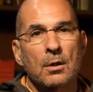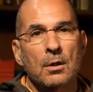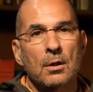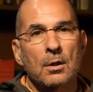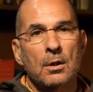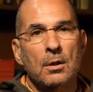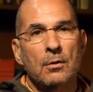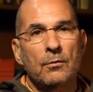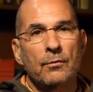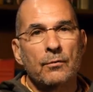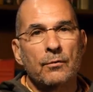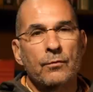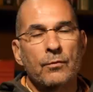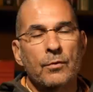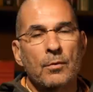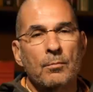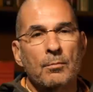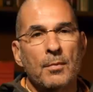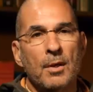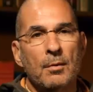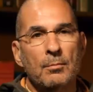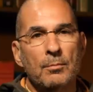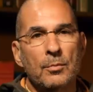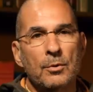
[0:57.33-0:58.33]
If the
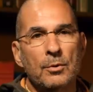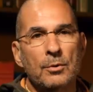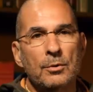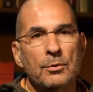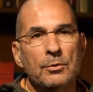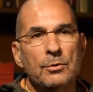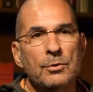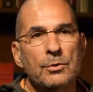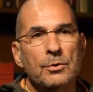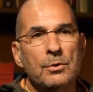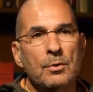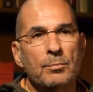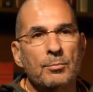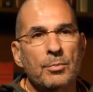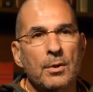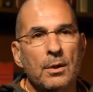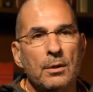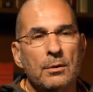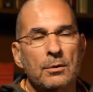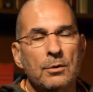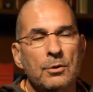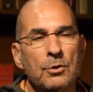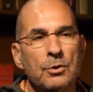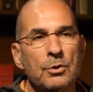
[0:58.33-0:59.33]
members, the
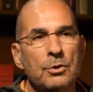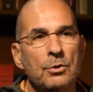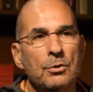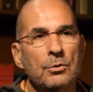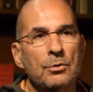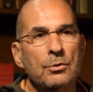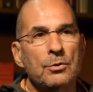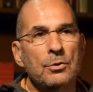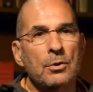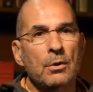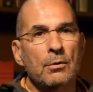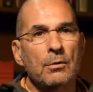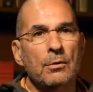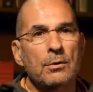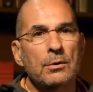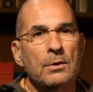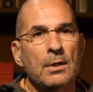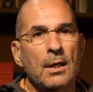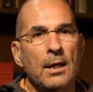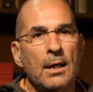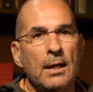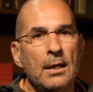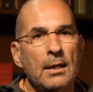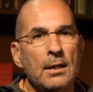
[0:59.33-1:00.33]
practitioners, are
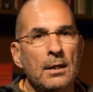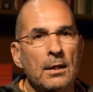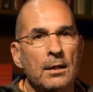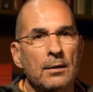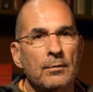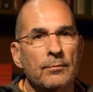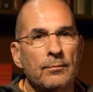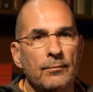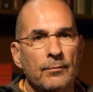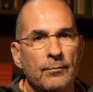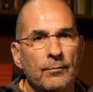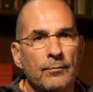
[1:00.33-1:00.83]
attaining